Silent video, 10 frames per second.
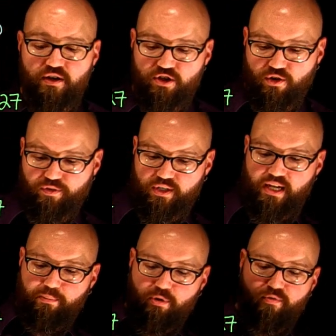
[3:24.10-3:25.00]
So for
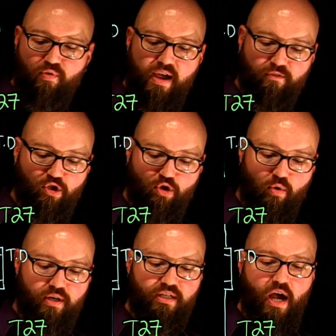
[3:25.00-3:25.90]
example, if we have a
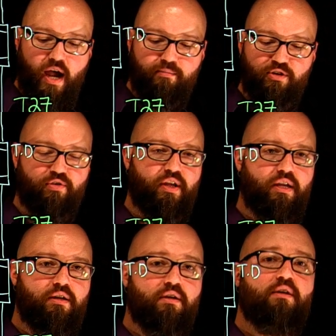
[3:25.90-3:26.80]
short time duty
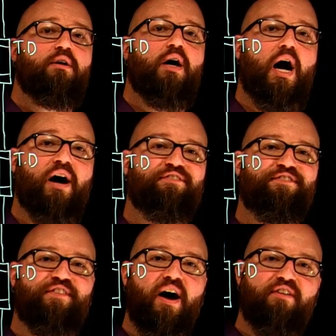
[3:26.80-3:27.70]
of
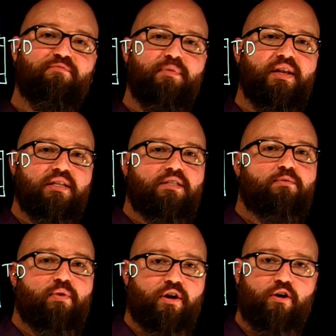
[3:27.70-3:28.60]
5 minutes,
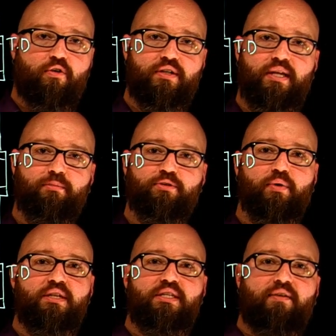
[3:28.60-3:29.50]
we're going to go to table
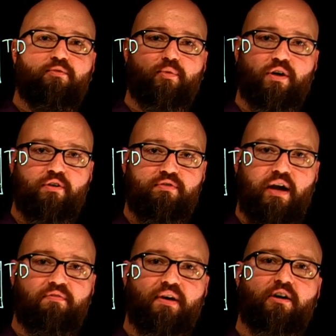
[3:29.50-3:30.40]
27, we're going to go
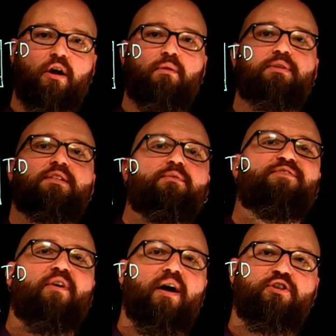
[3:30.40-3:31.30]
down that column until we
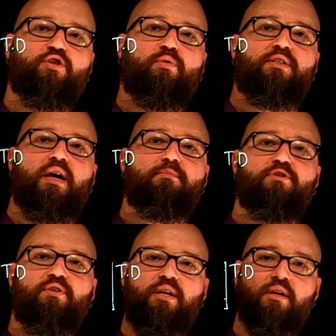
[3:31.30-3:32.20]
find short time
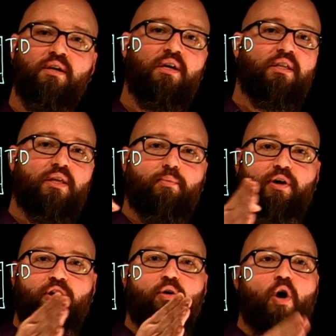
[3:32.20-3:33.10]
duty, then we're
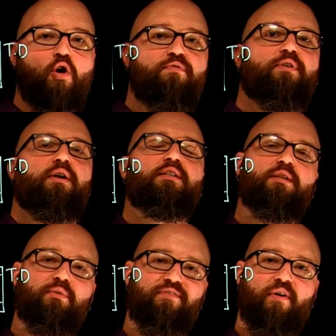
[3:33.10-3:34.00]
going to go over
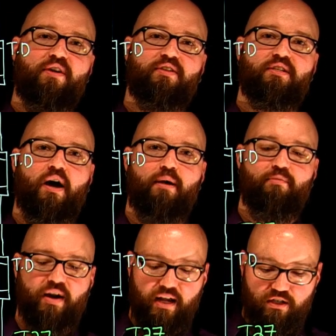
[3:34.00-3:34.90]
until we find the time
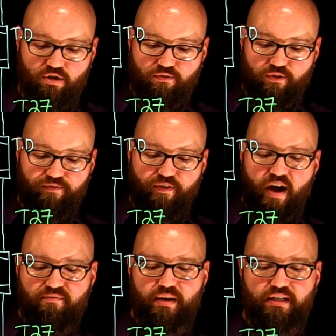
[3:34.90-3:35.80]
rating. So for
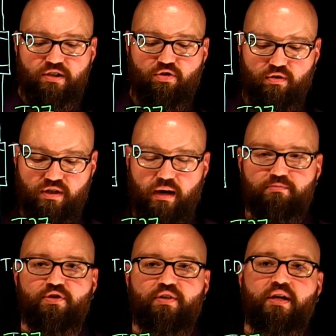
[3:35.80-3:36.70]
5 minutes short time
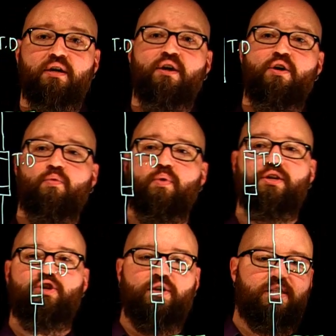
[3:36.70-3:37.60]
duty, we
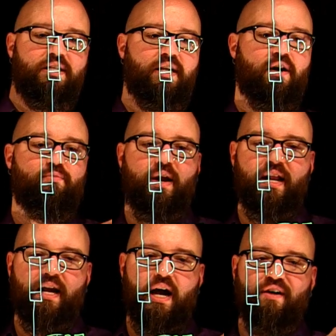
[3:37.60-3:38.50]
should see a
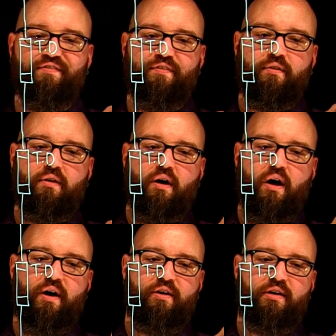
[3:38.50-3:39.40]
rating of
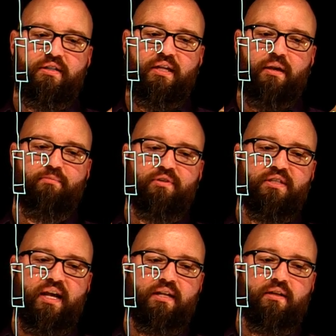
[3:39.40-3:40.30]

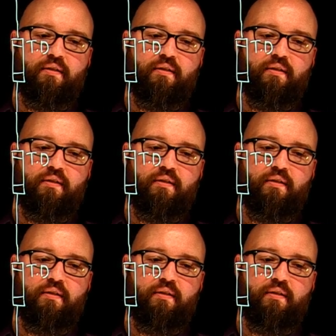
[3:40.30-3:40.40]
110%.